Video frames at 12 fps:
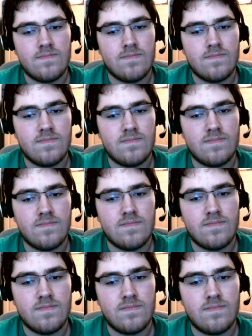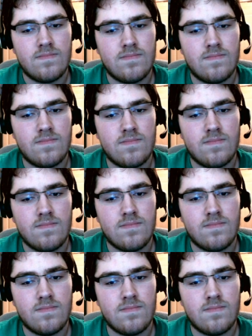
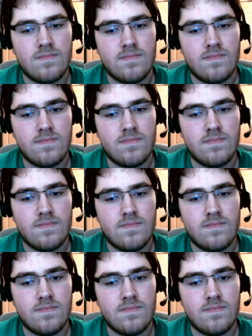(silence)